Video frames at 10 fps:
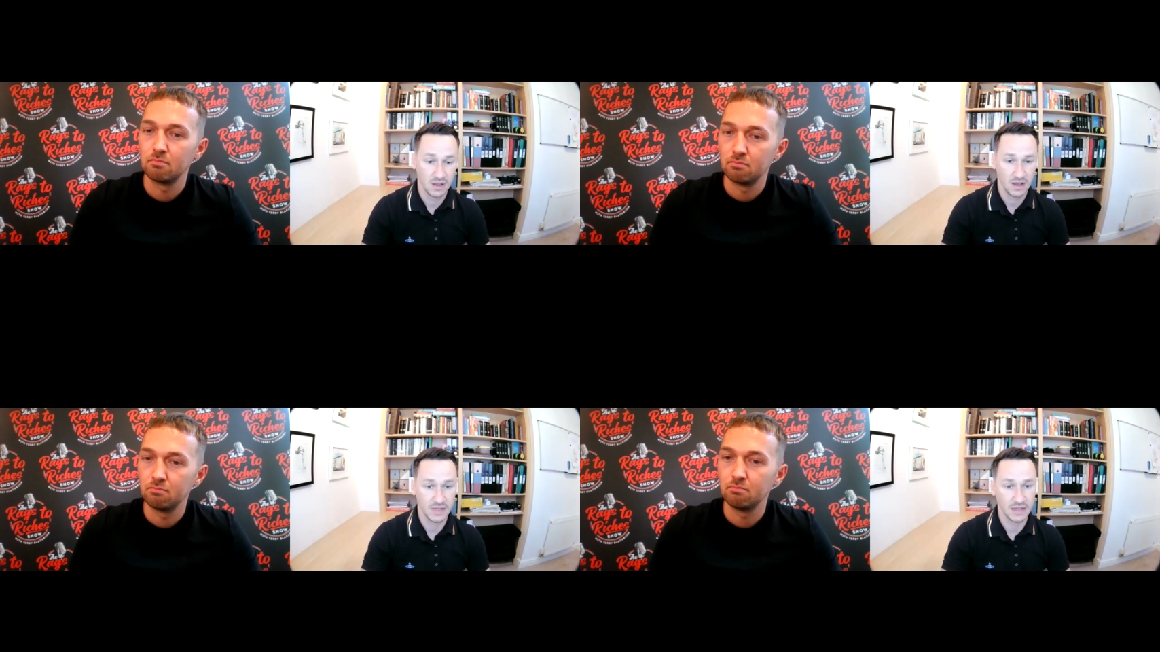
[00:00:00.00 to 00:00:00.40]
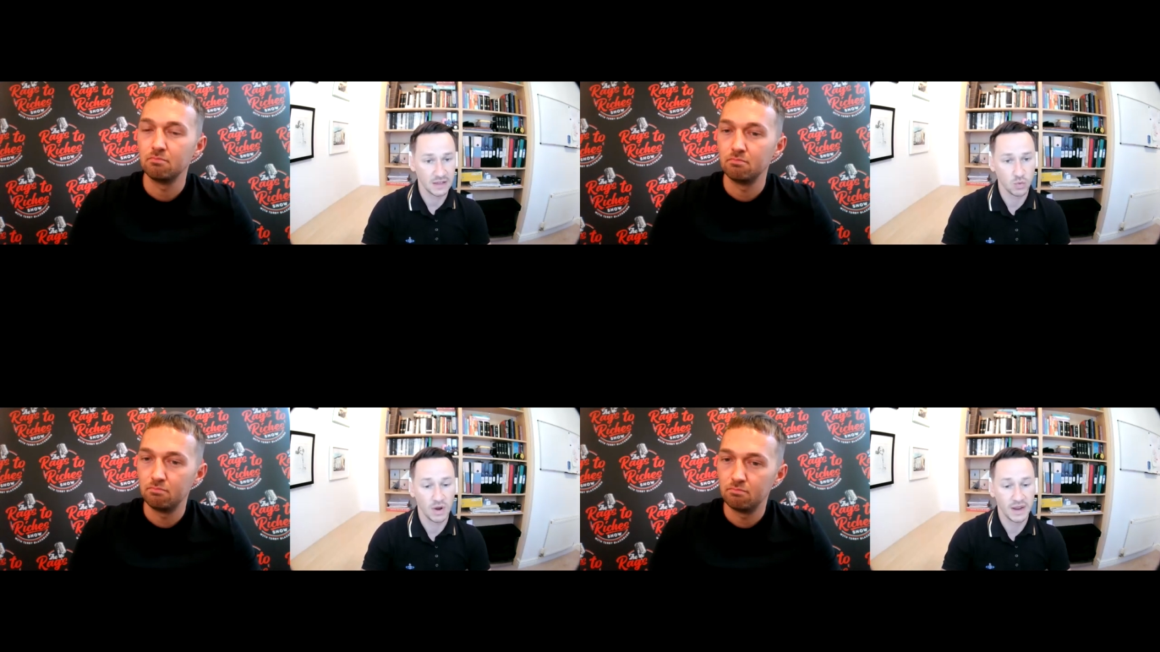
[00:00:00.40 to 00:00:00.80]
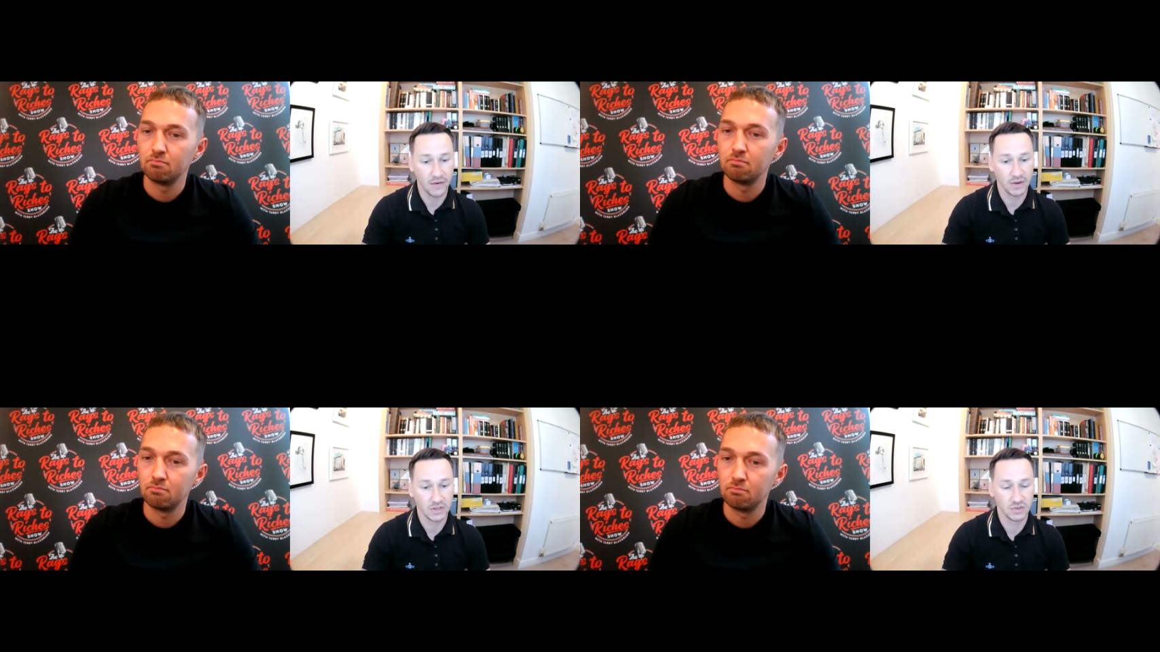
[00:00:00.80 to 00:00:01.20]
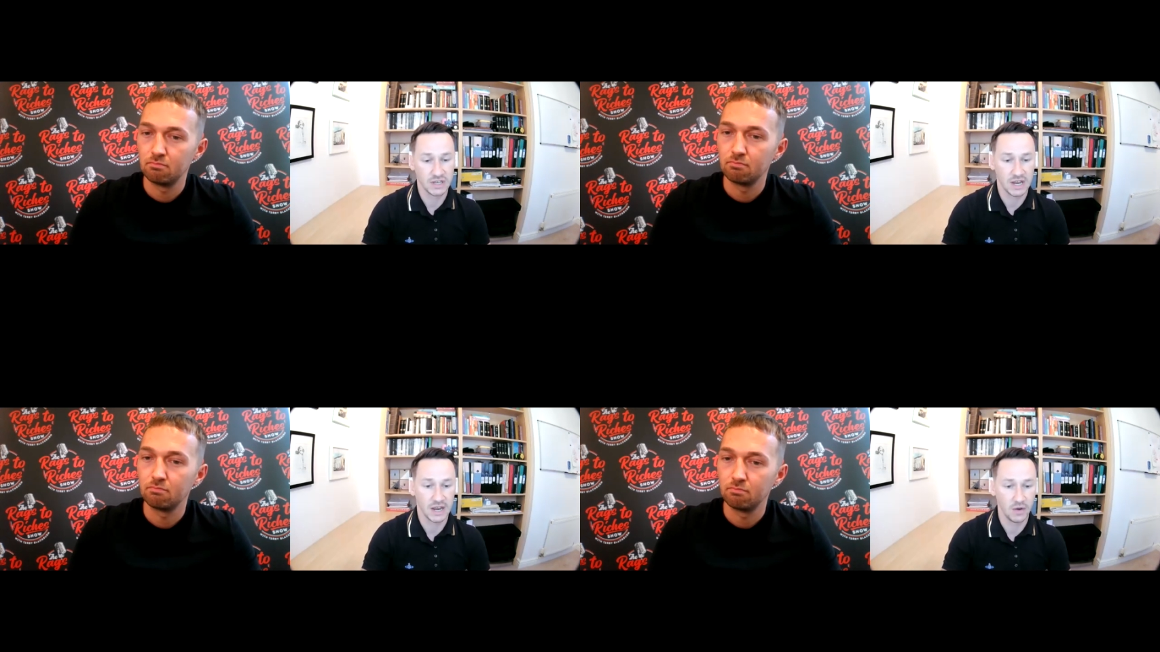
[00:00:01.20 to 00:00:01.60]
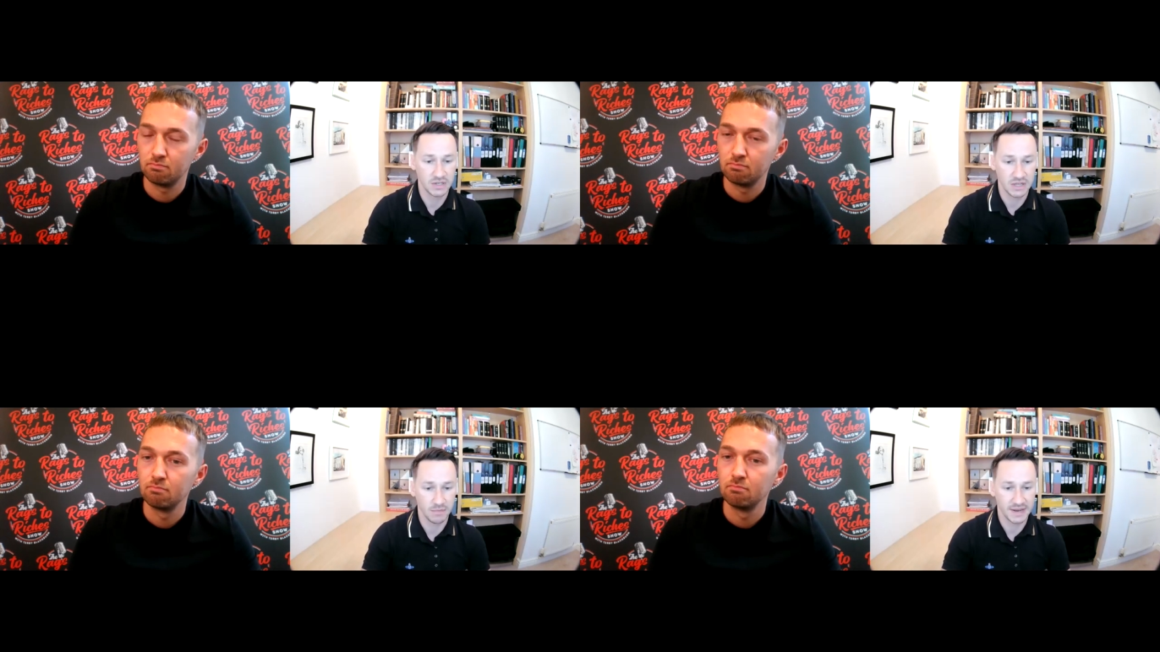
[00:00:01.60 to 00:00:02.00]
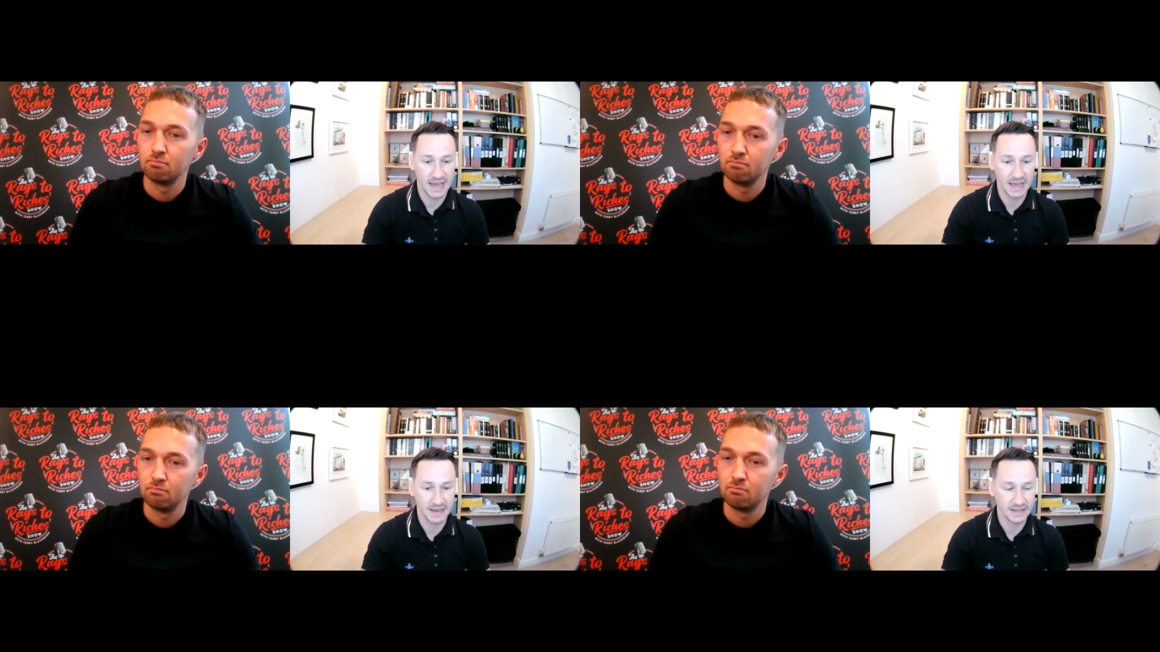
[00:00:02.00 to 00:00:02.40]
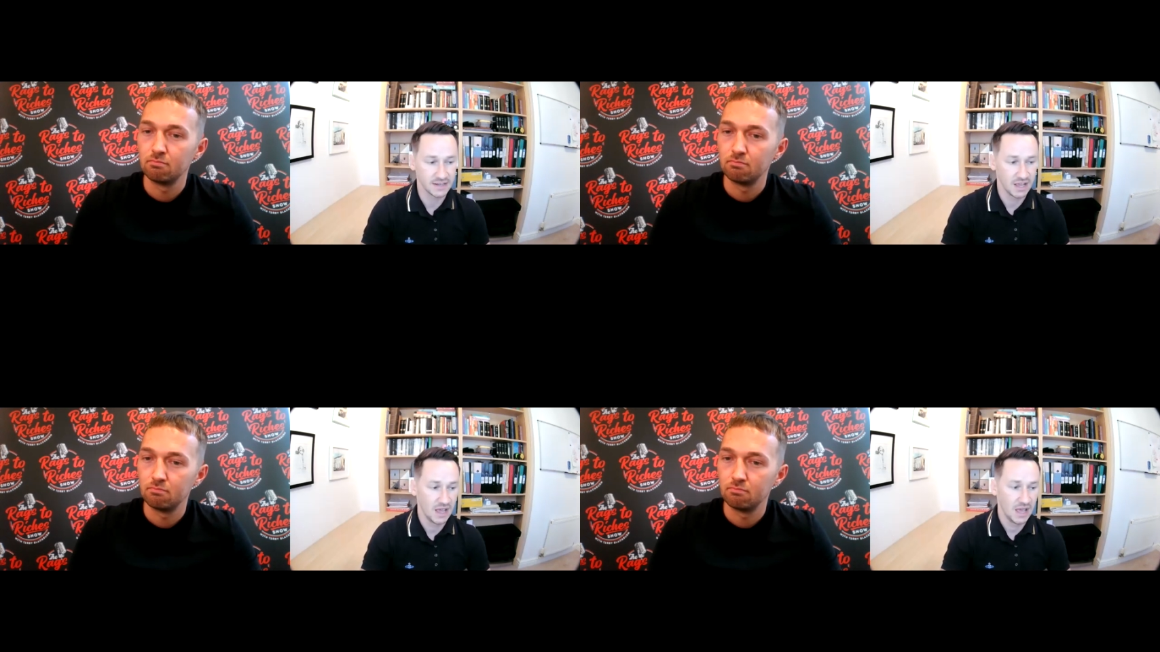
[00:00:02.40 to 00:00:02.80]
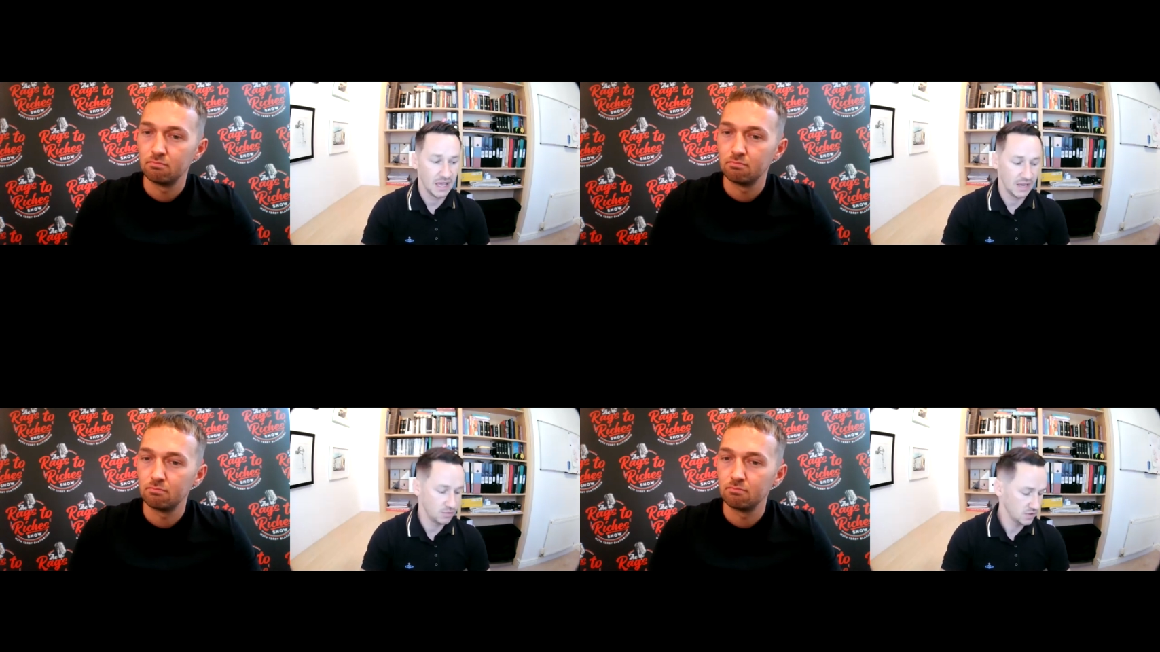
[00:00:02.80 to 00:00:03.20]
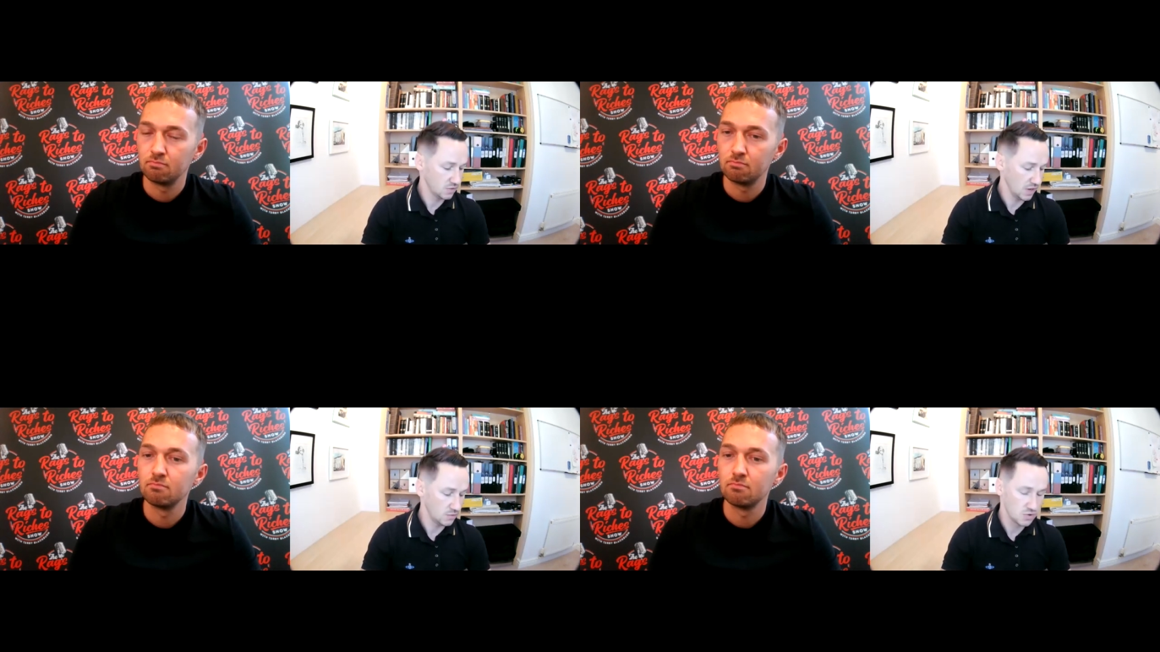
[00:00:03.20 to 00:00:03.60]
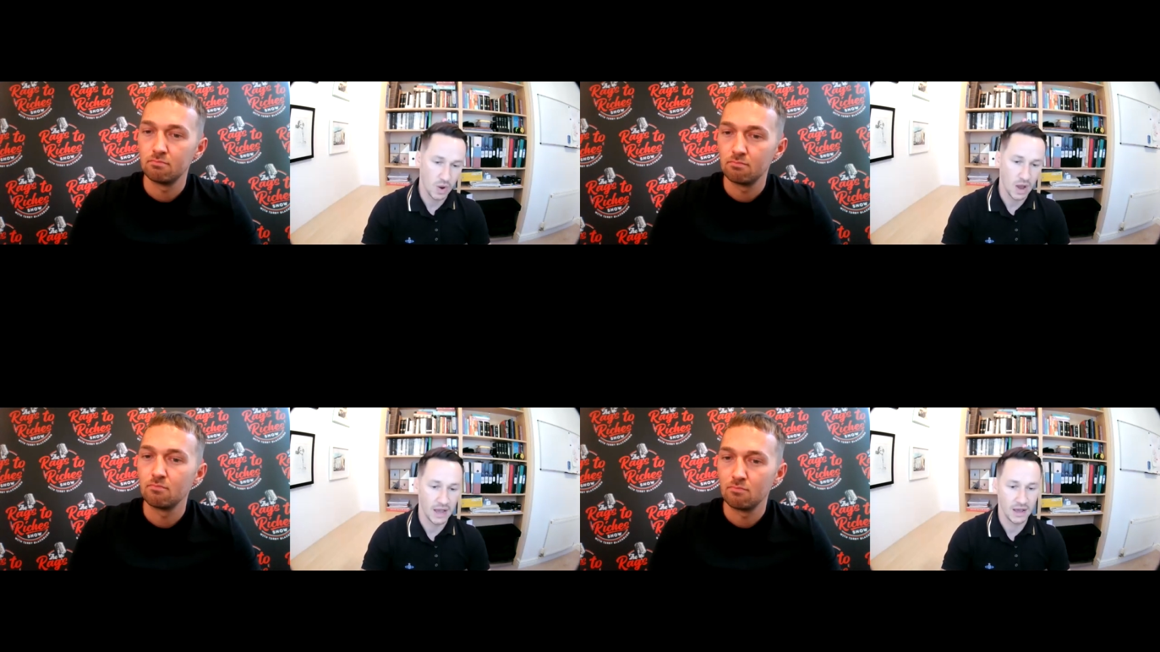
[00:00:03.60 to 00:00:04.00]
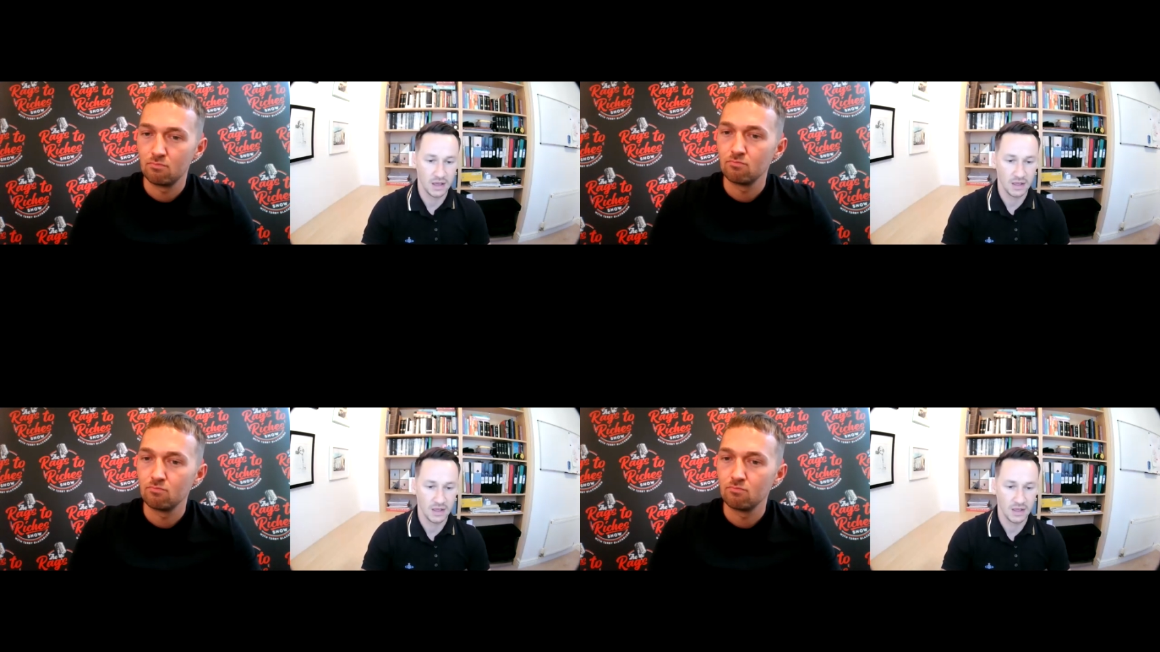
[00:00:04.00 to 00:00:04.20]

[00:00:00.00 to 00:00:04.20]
Speaker 1: I think that's one characteristic I noticed in my dad is he was he was quite,